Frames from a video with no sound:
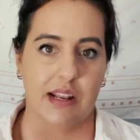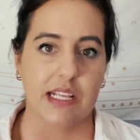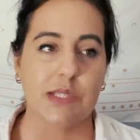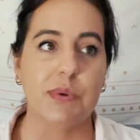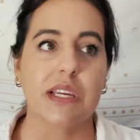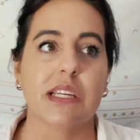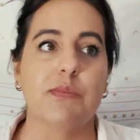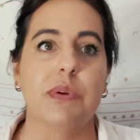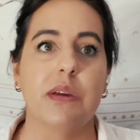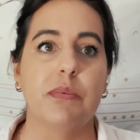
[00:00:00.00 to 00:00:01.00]
It's because
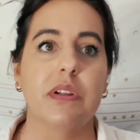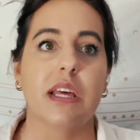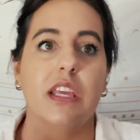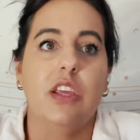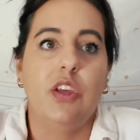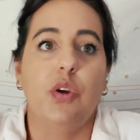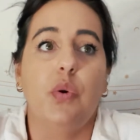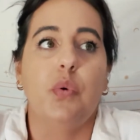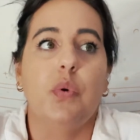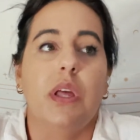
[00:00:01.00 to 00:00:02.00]
people like
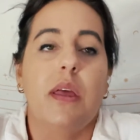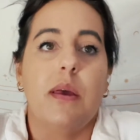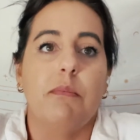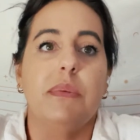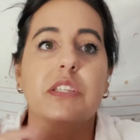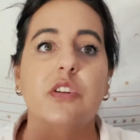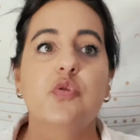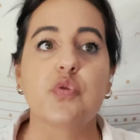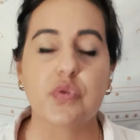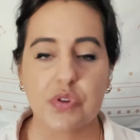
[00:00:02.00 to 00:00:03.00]
you
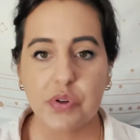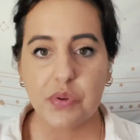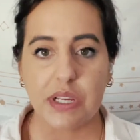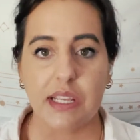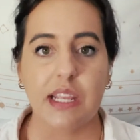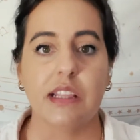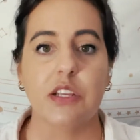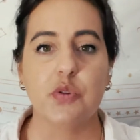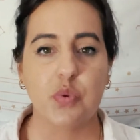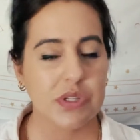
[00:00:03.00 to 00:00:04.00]
misconstrued it and they
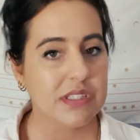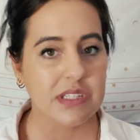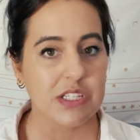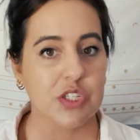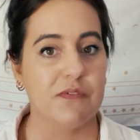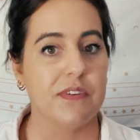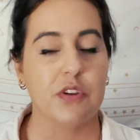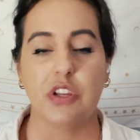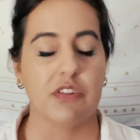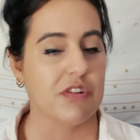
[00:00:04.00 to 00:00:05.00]
twist it to fit
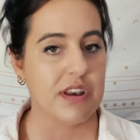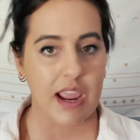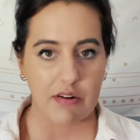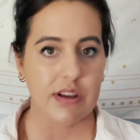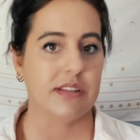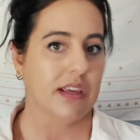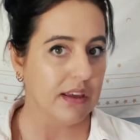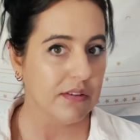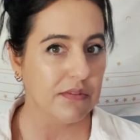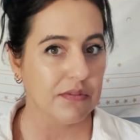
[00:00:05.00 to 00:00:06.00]
your narrative.